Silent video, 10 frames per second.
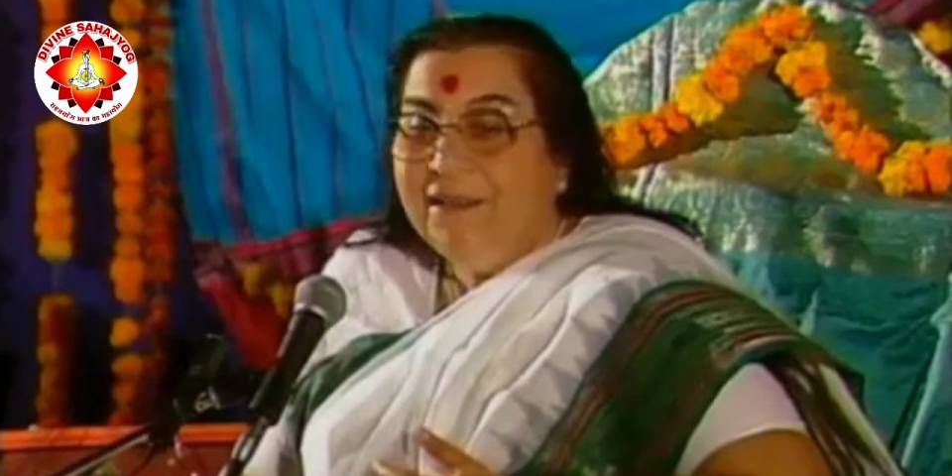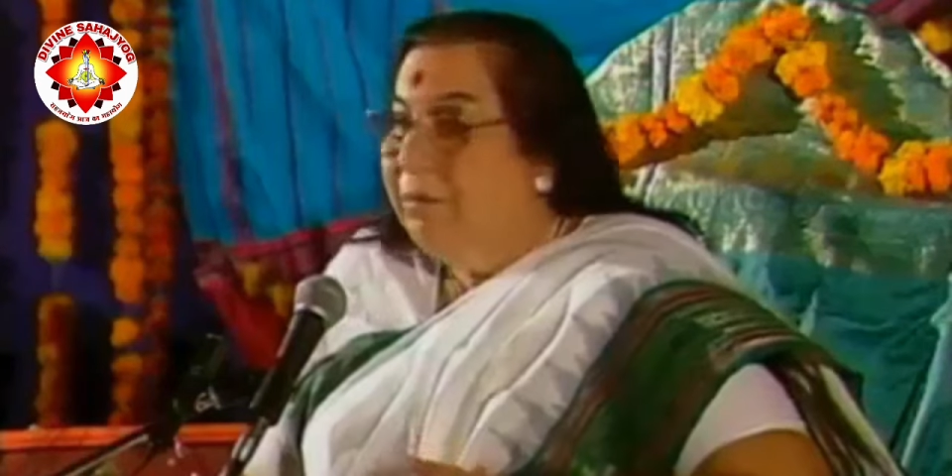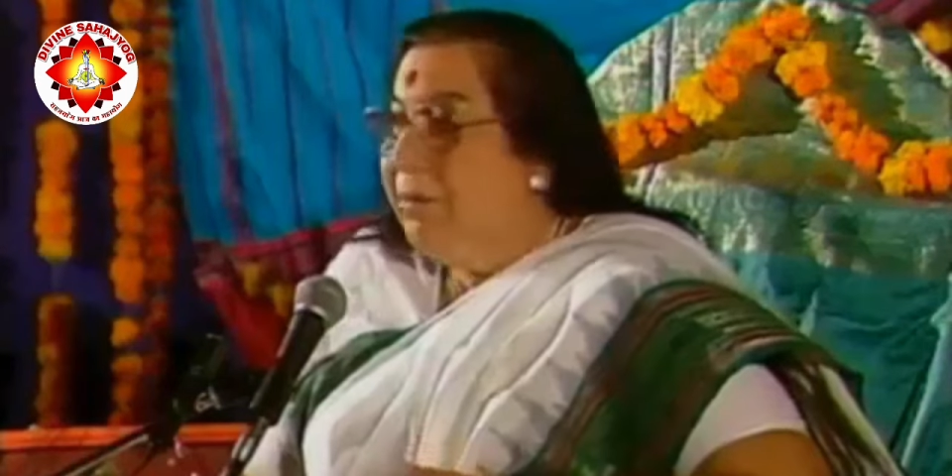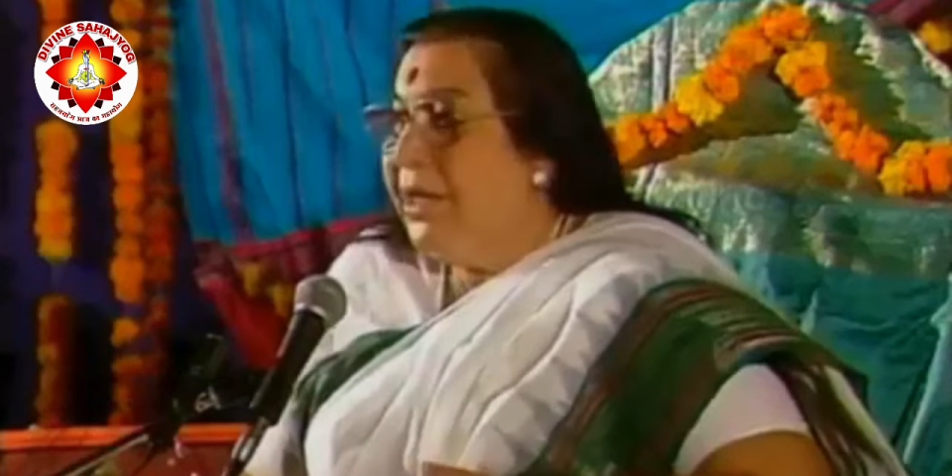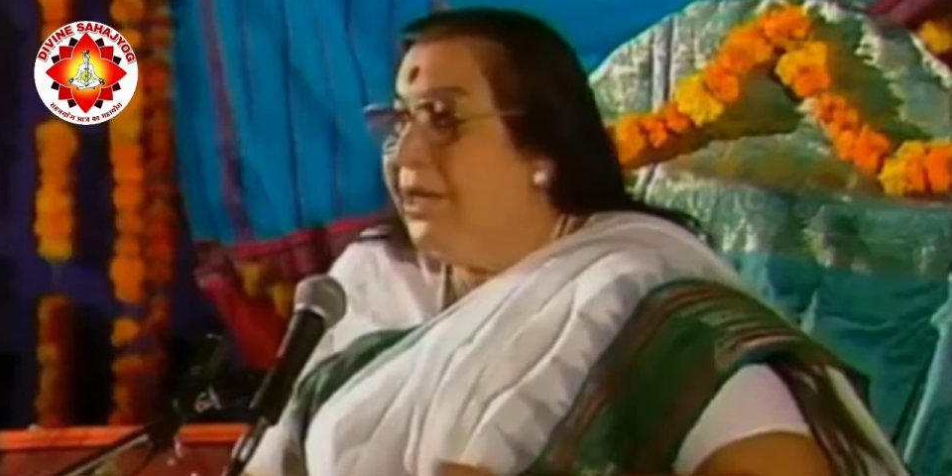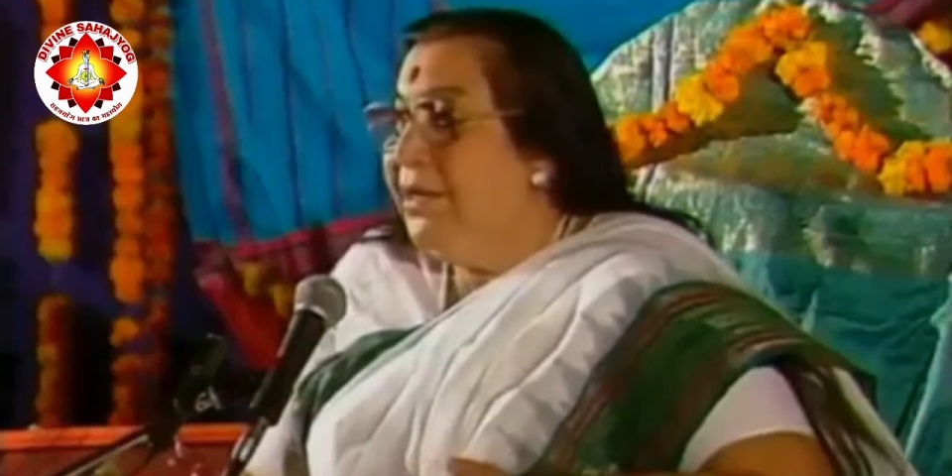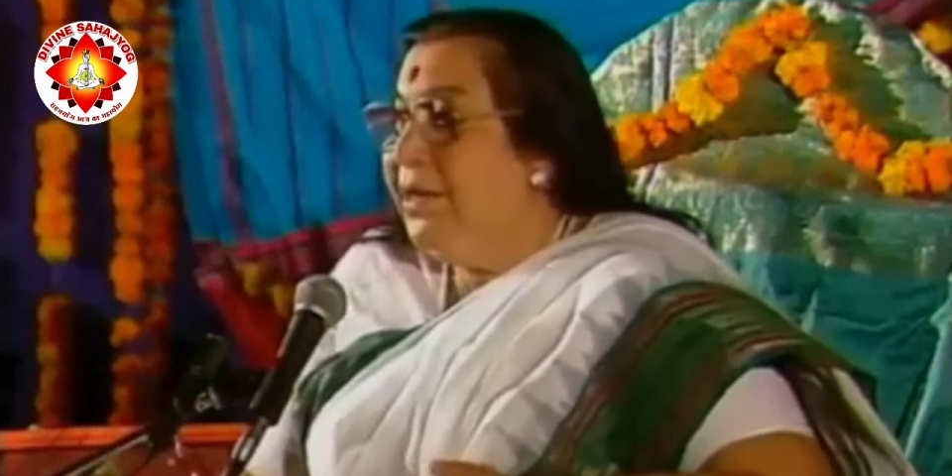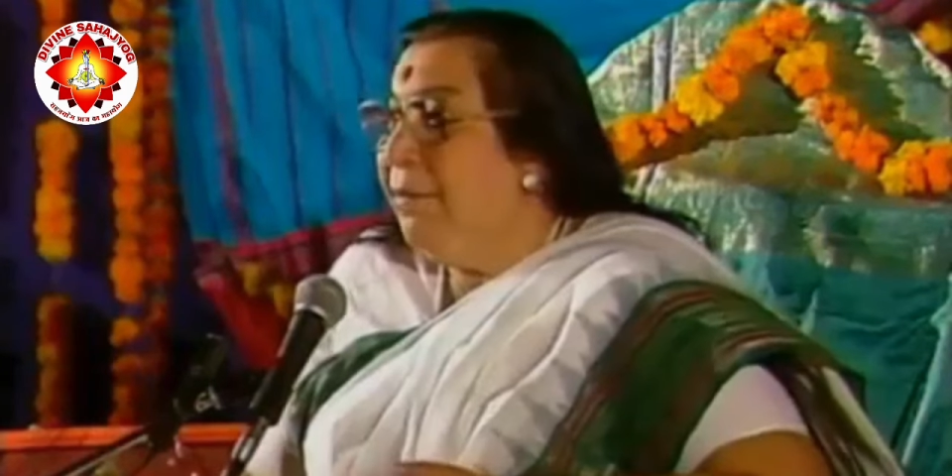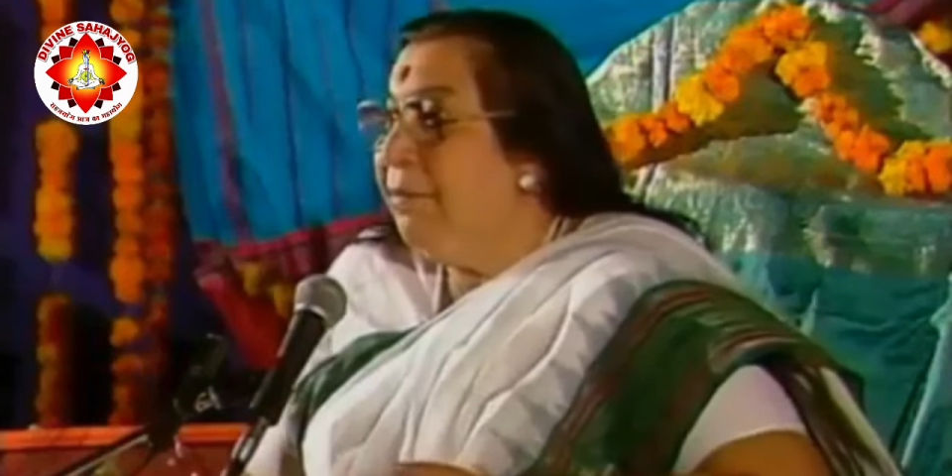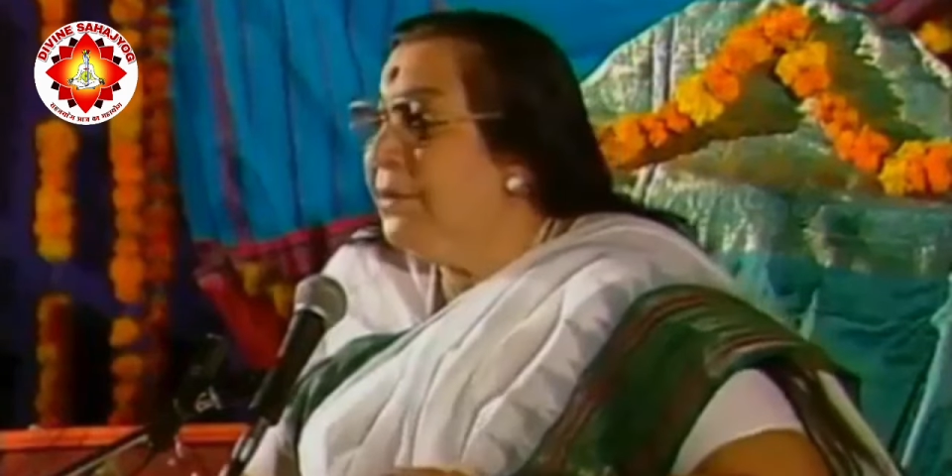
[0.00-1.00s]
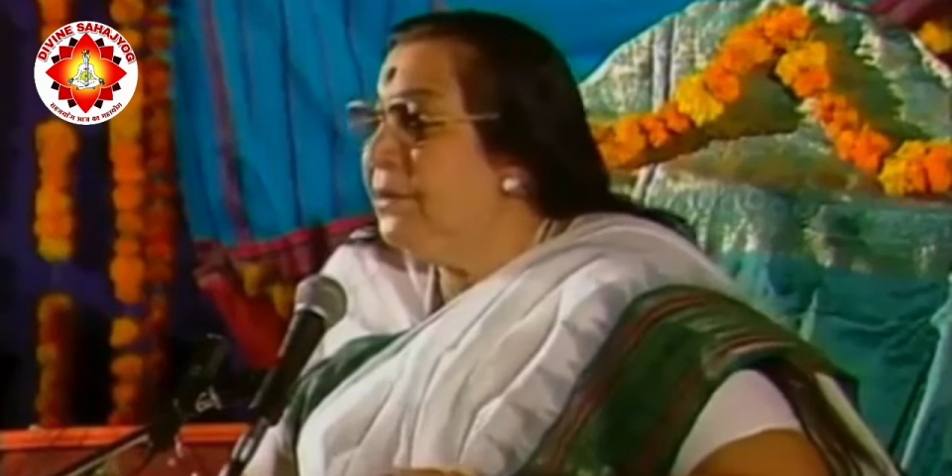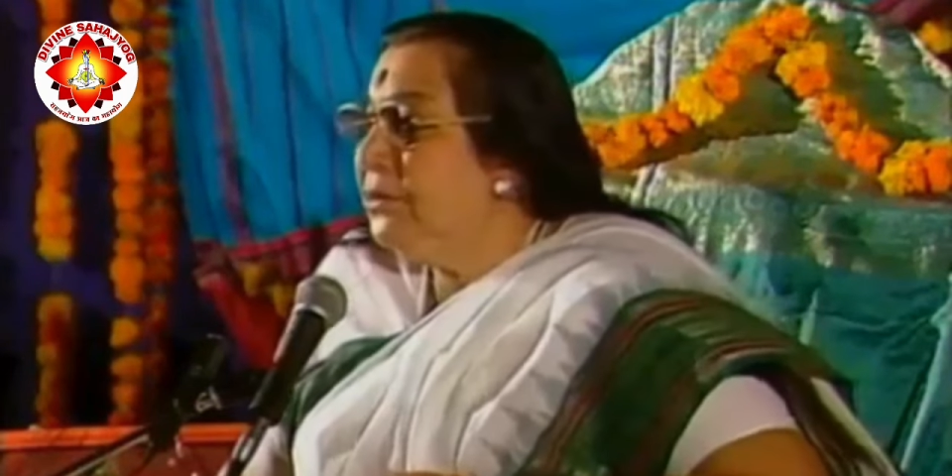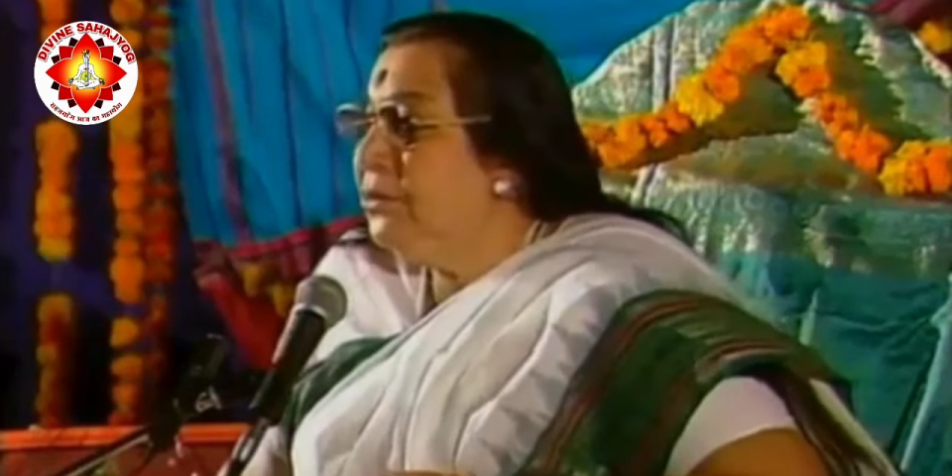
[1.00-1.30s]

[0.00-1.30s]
But nothing happens.